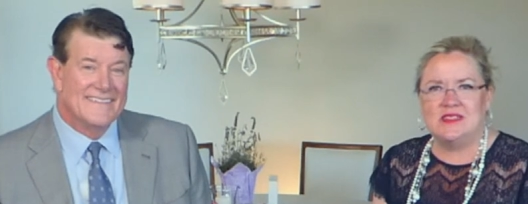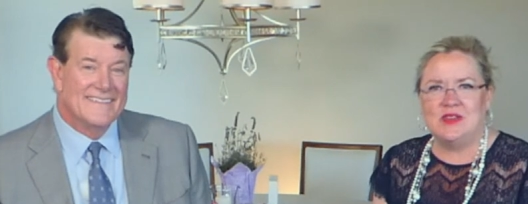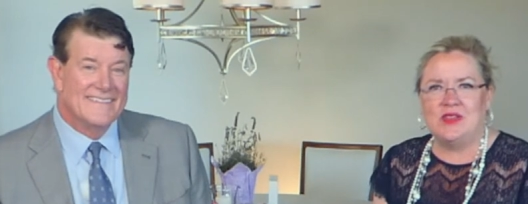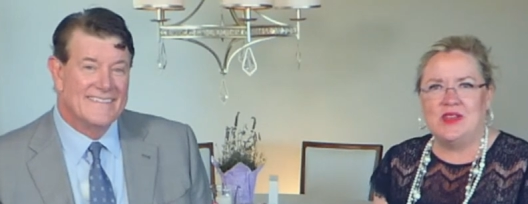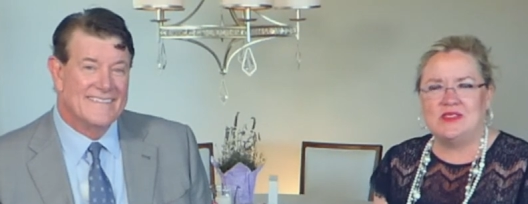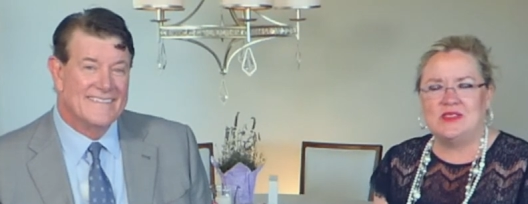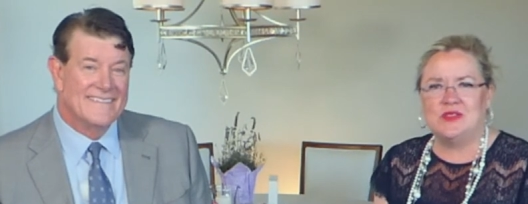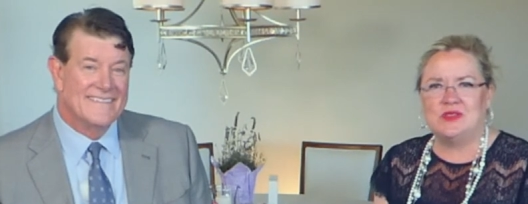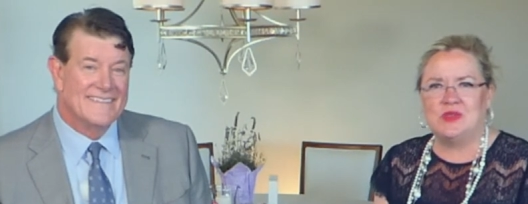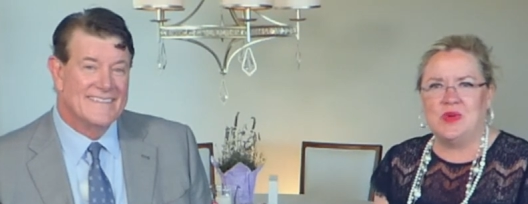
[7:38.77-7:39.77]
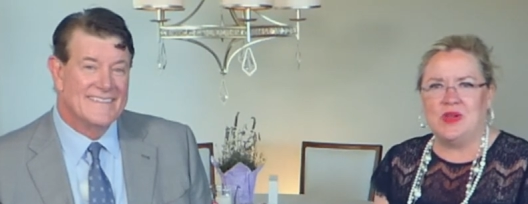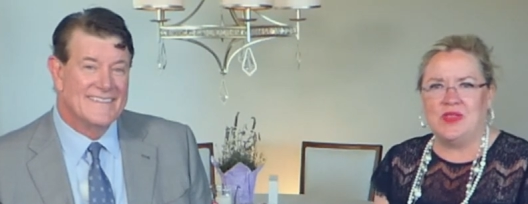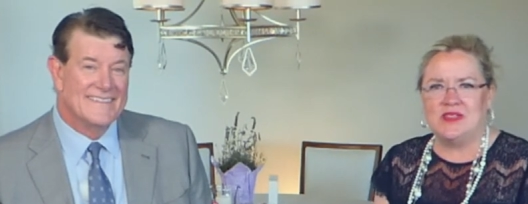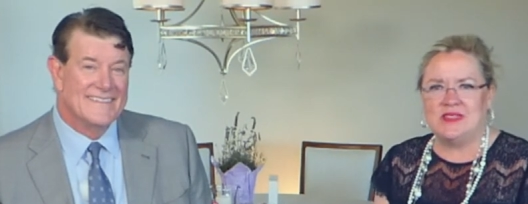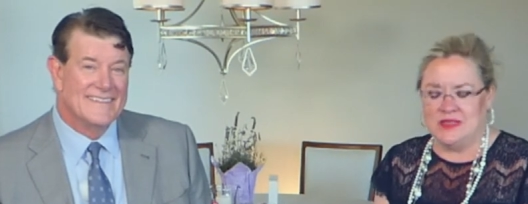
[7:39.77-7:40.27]
Speaker 1: So that those are
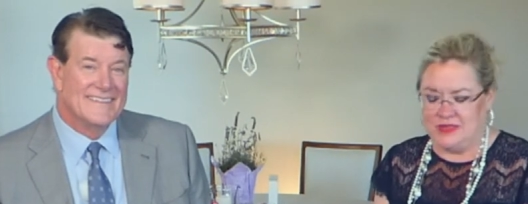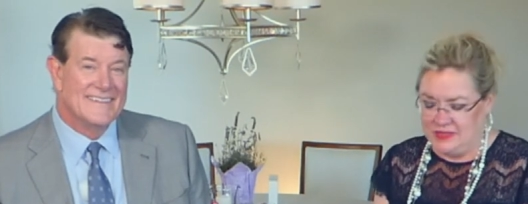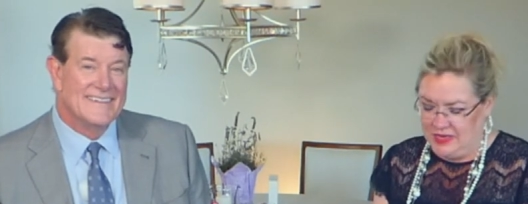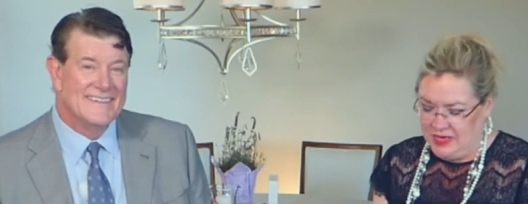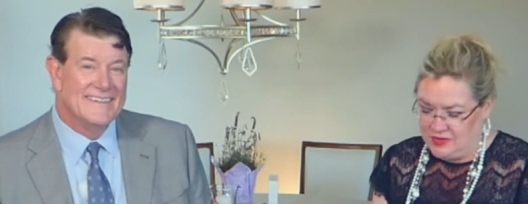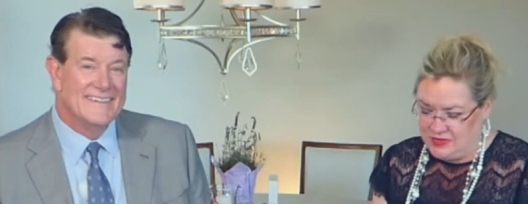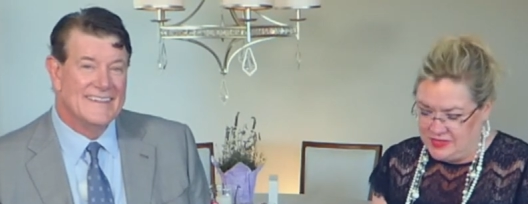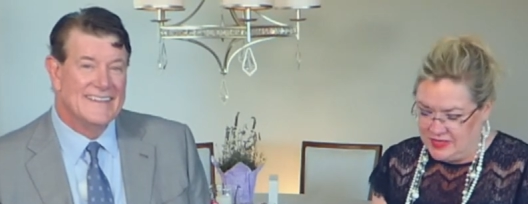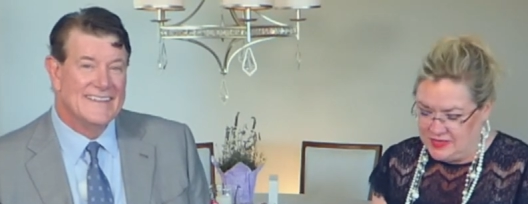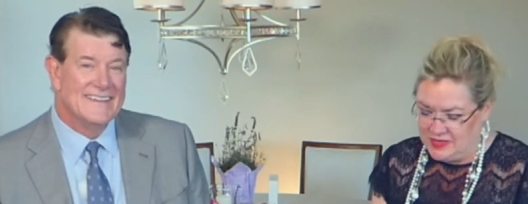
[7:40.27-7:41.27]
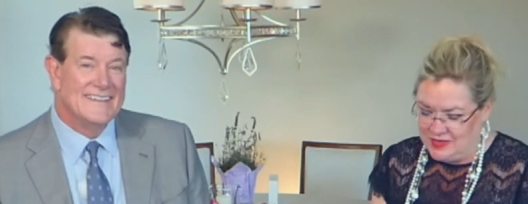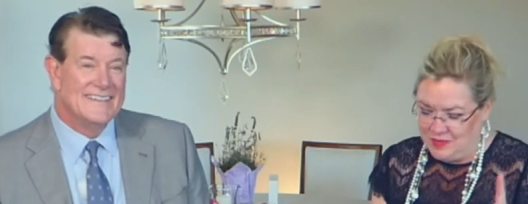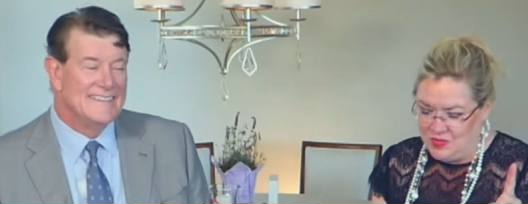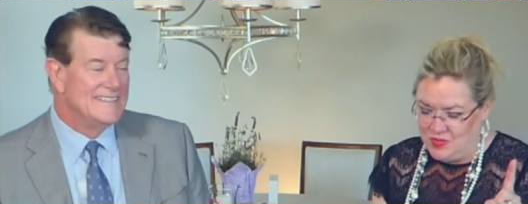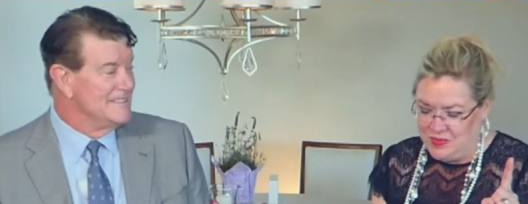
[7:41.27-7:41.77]
where this list intersected.
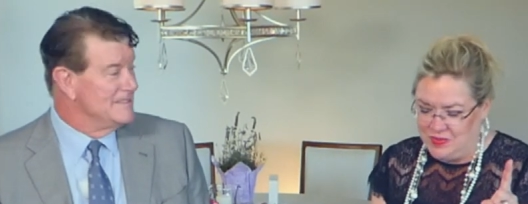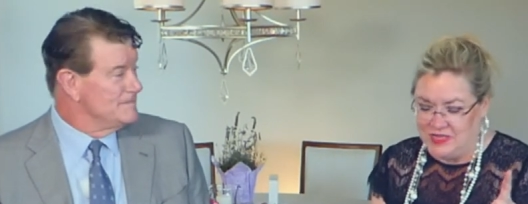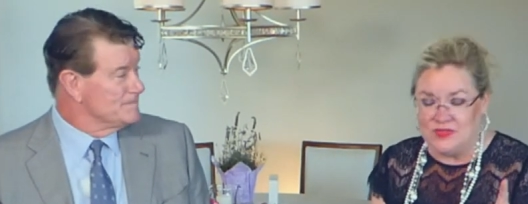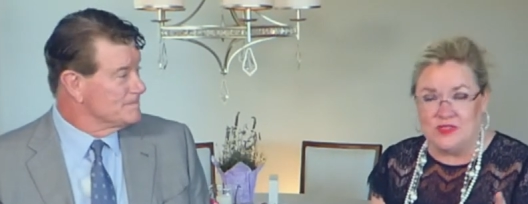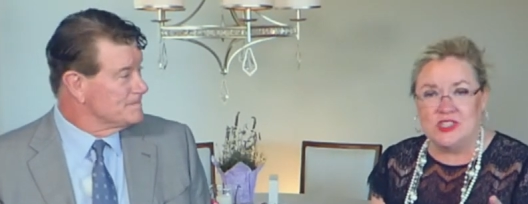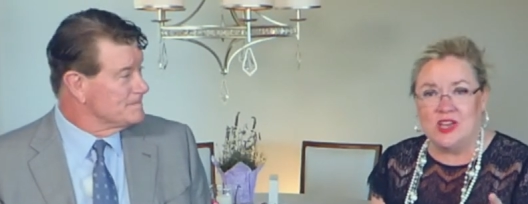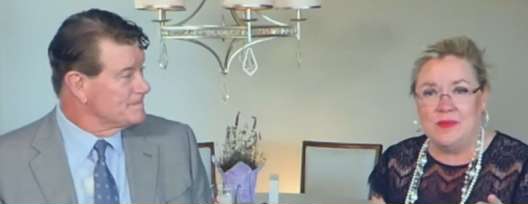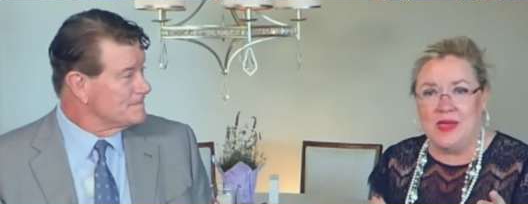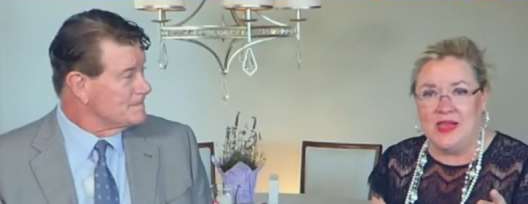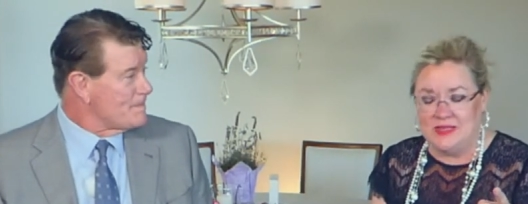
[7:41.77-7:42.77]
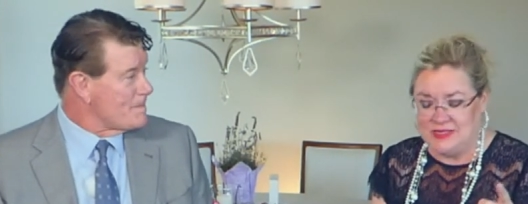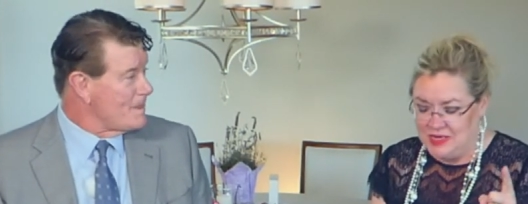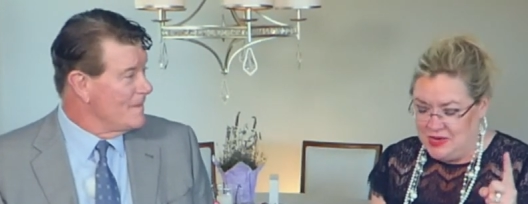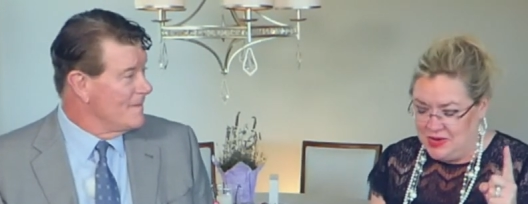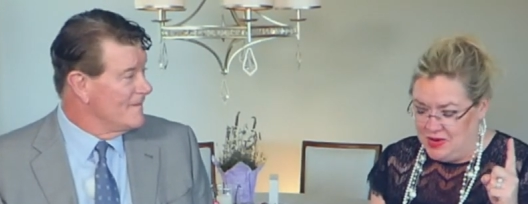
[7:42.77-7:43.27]
Number one place for job
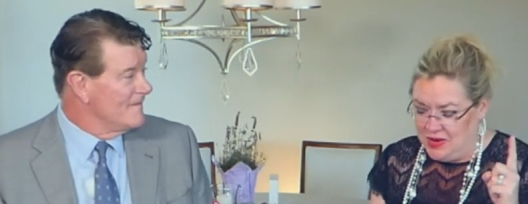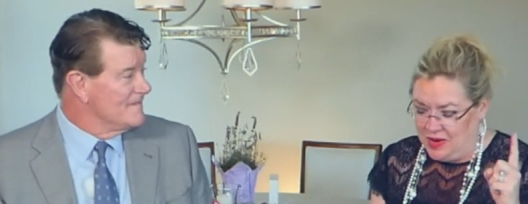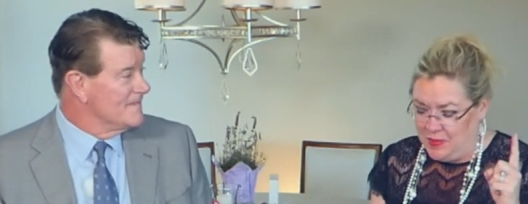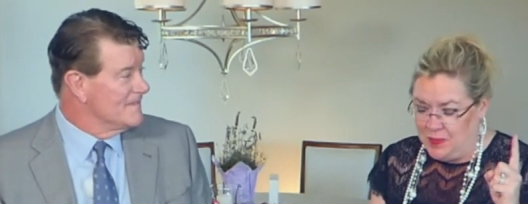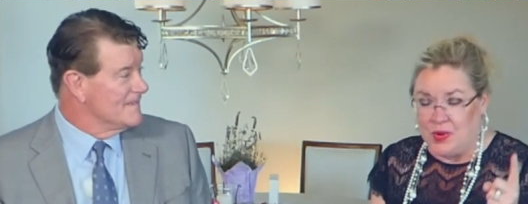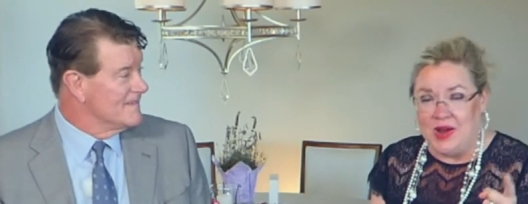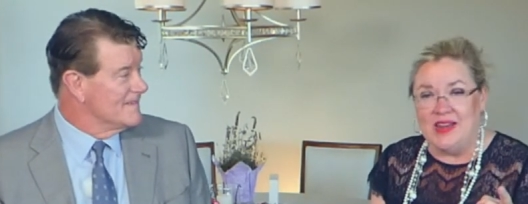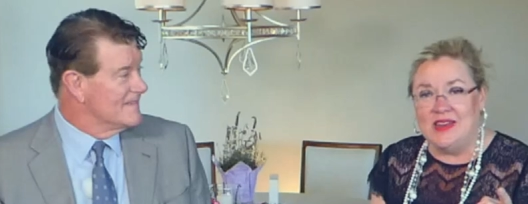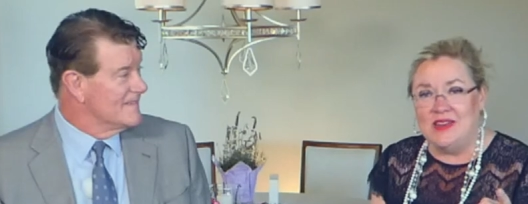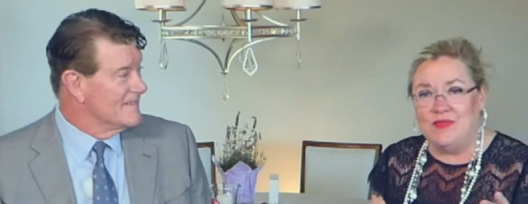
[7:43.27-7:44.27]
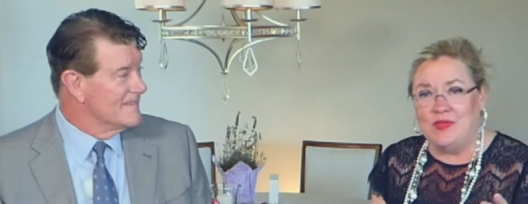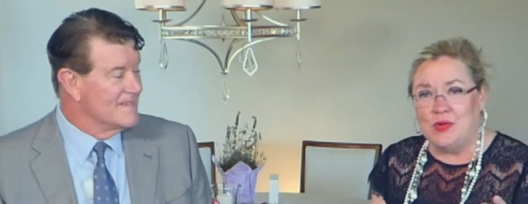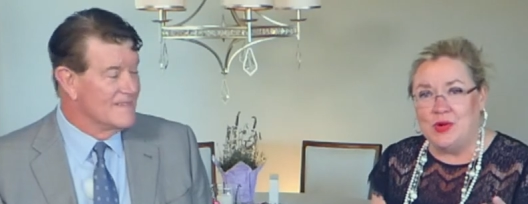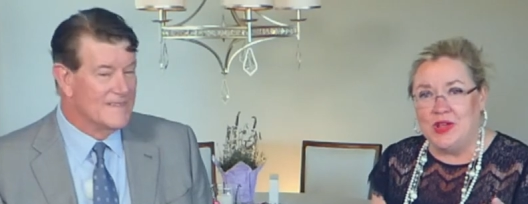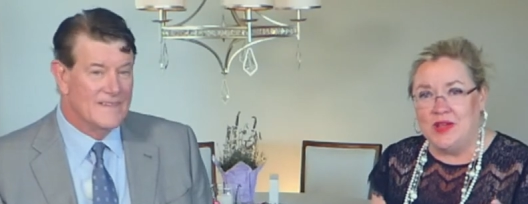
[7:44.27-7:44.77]
gains, um, Bradenton,
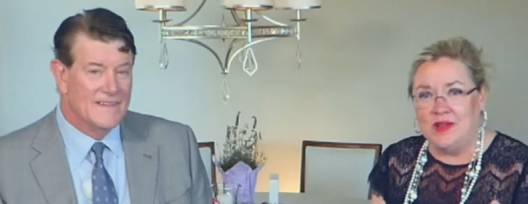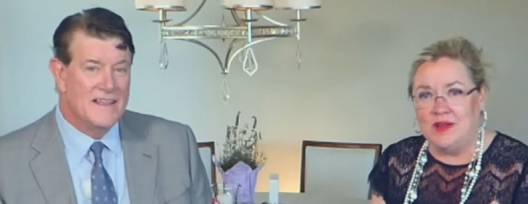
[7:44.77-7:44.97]
Florida,